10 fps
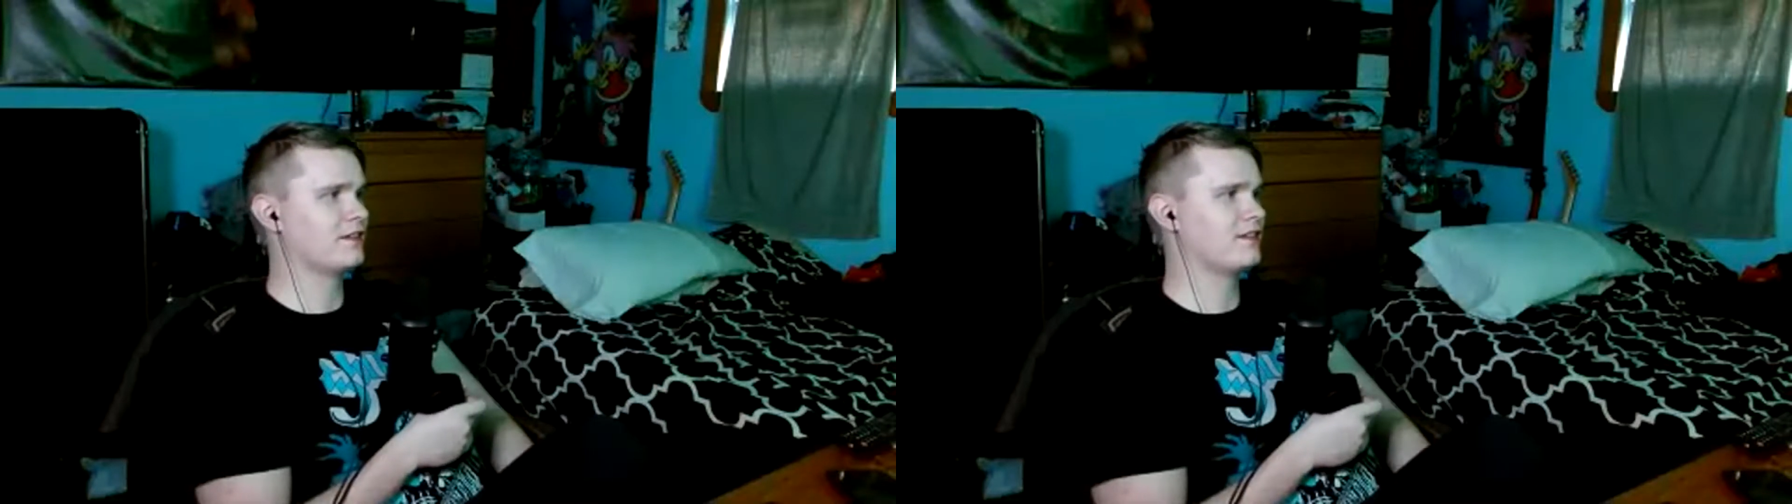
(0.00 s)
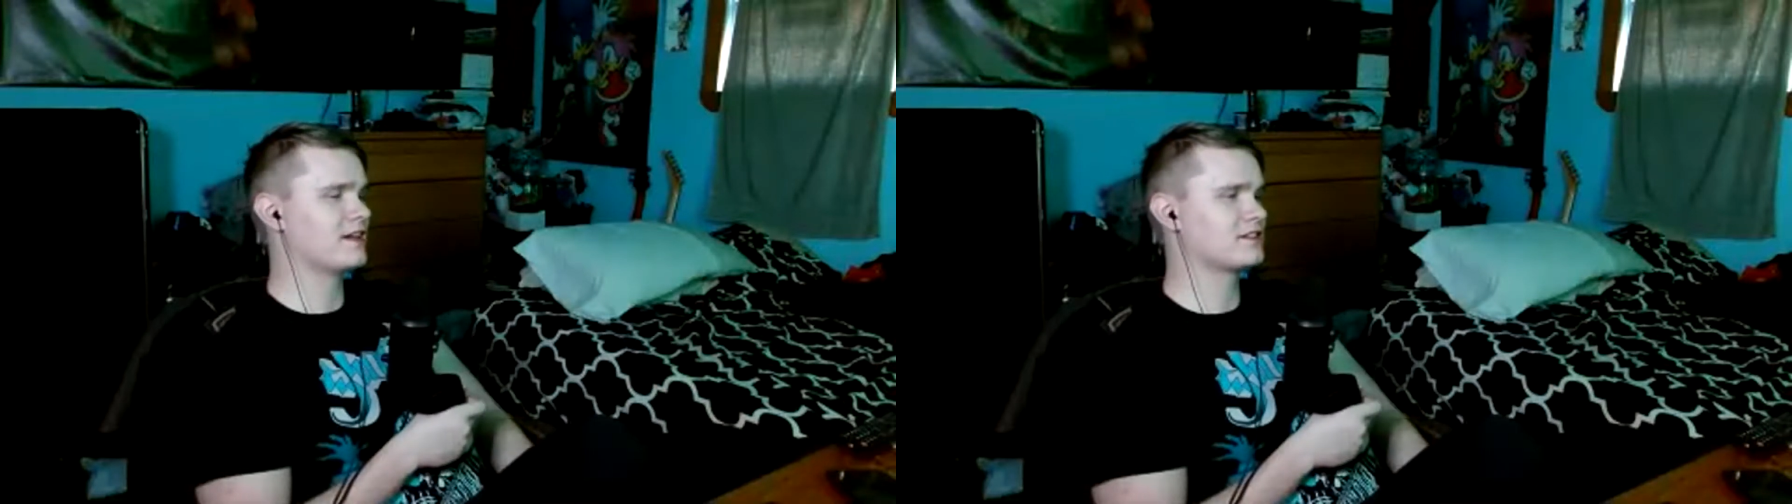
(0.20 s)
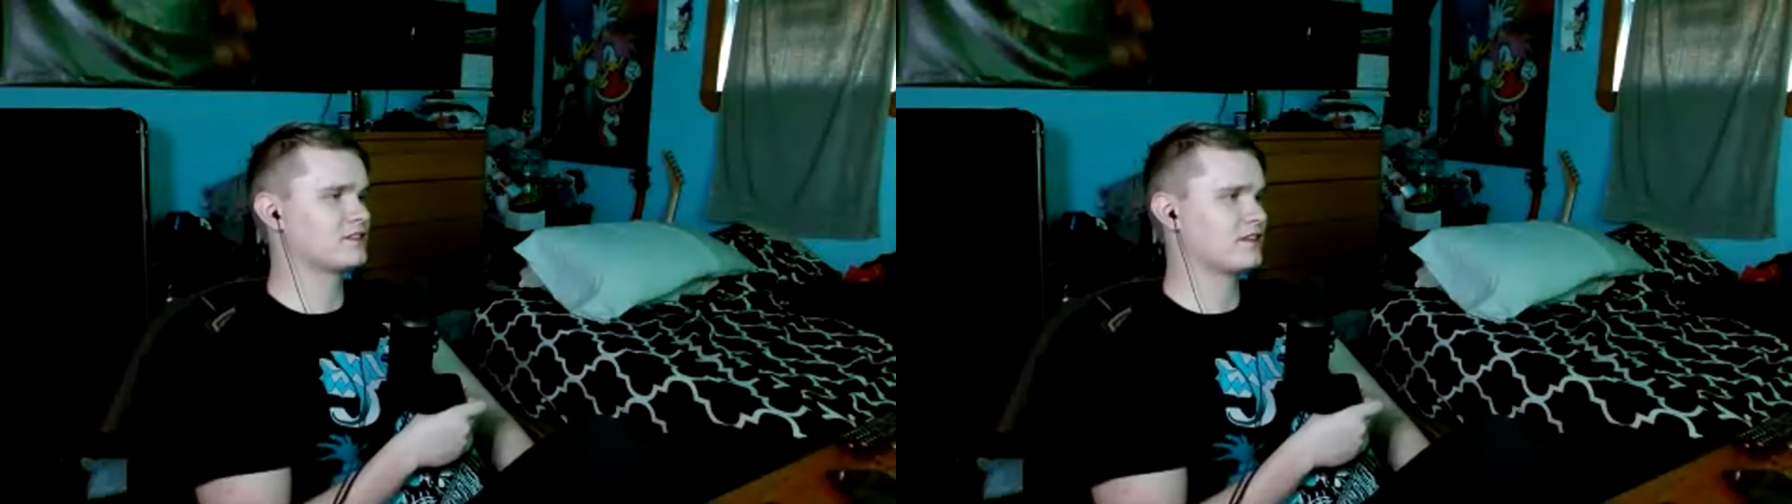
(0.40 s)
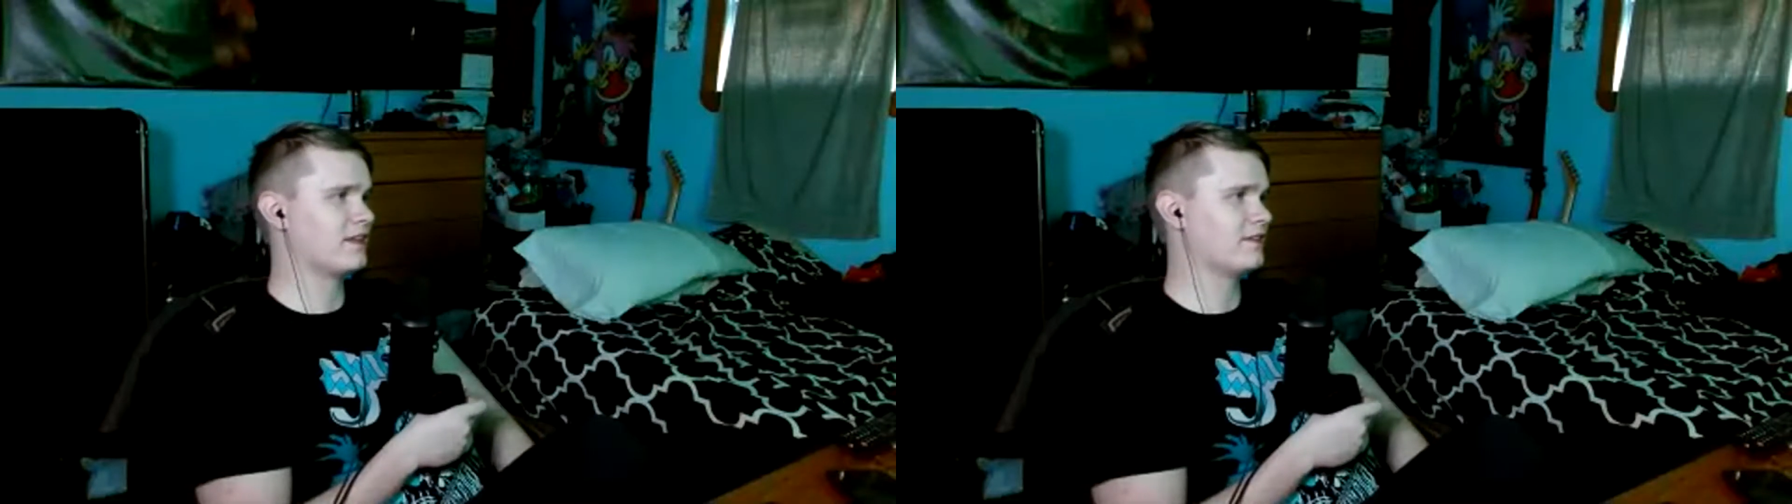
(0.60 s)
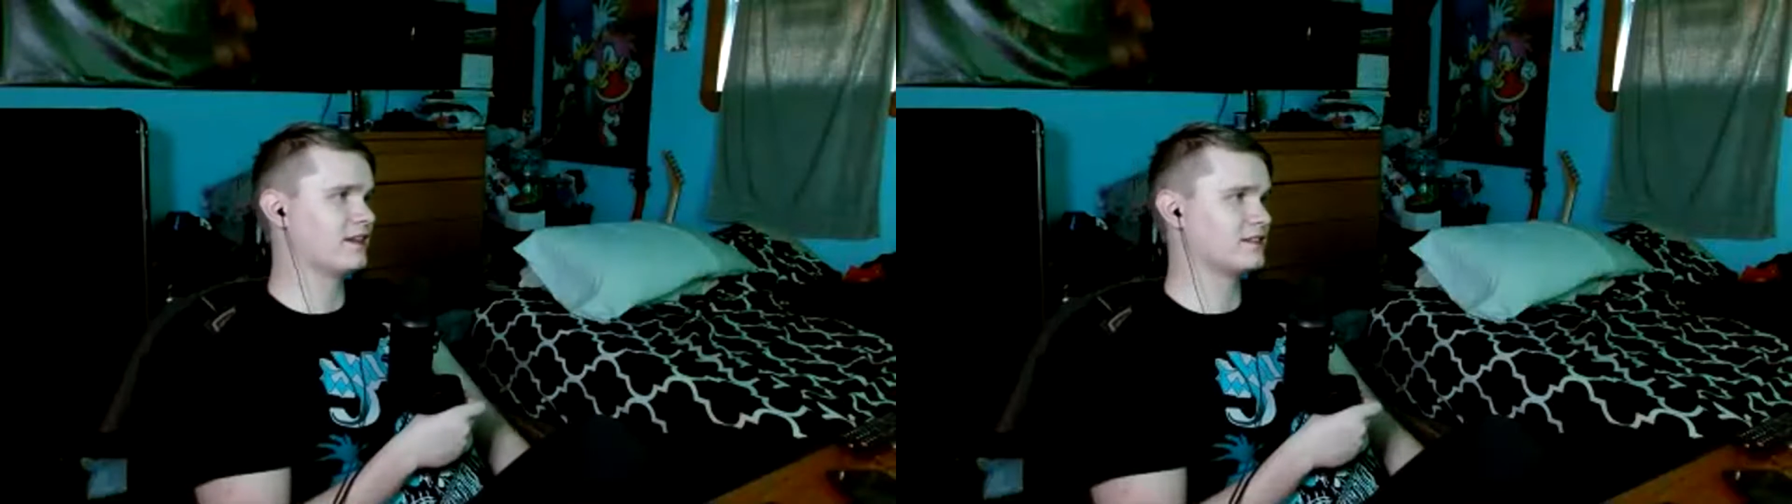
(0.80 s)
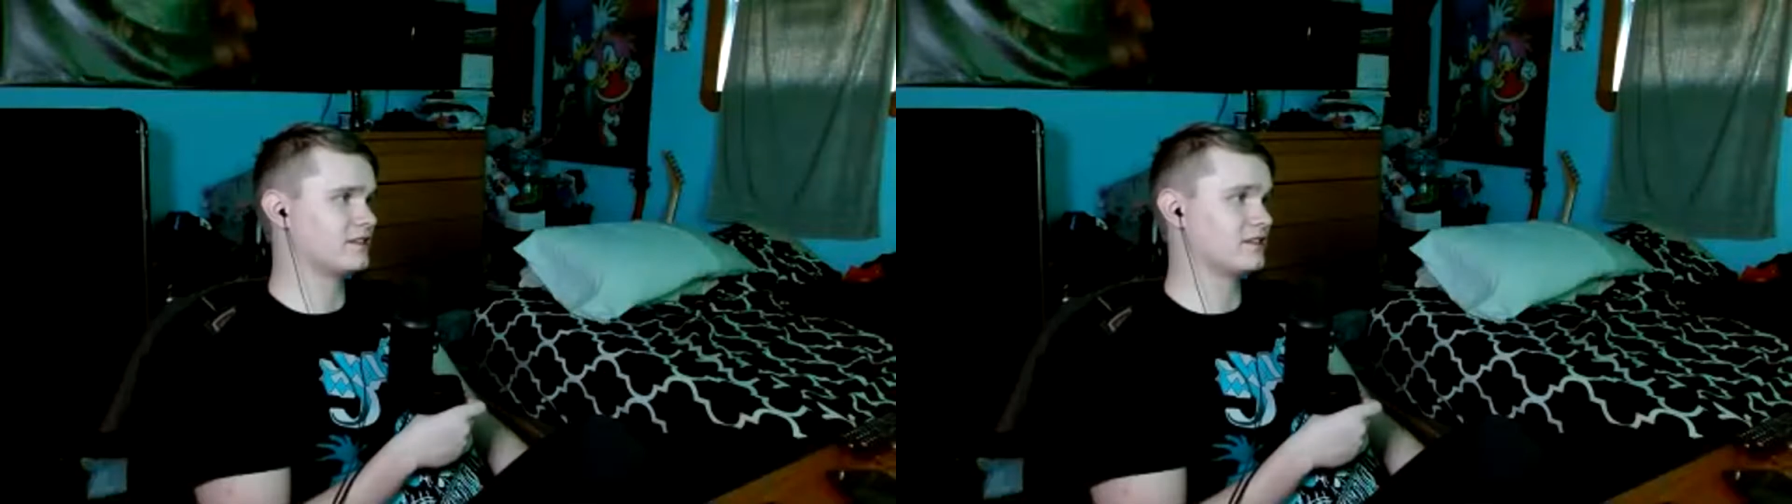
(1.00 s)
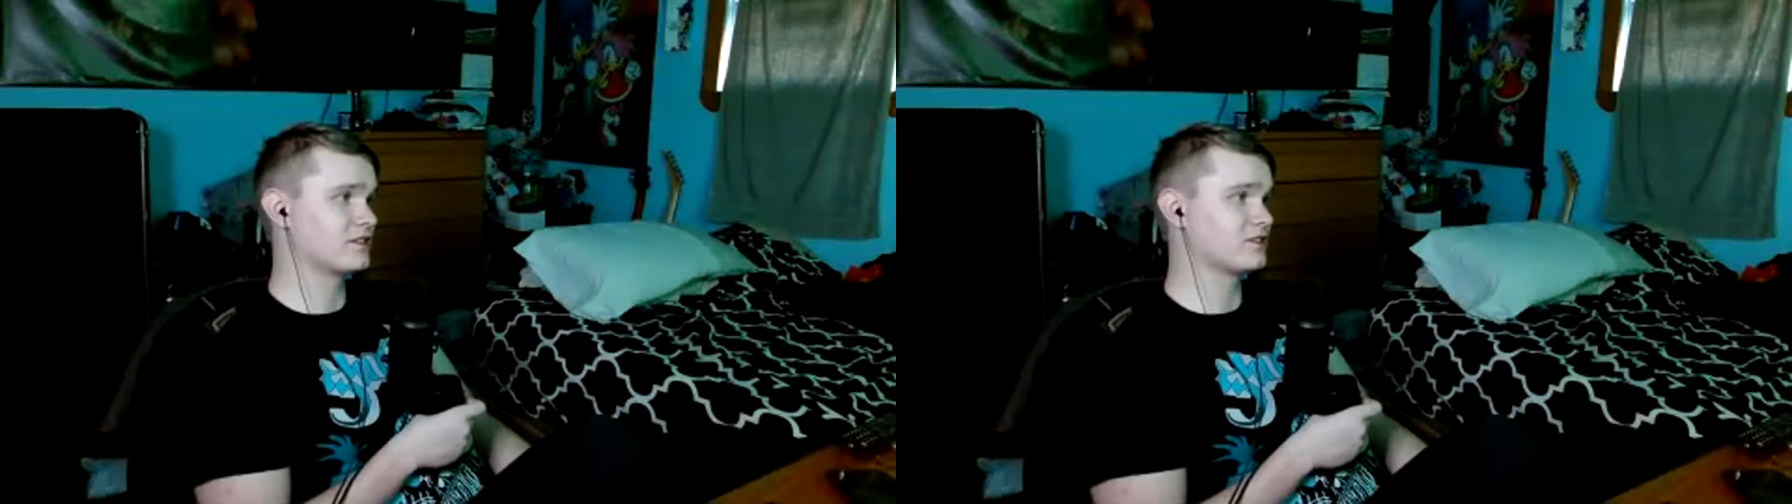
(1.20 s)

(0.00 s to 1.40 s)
this is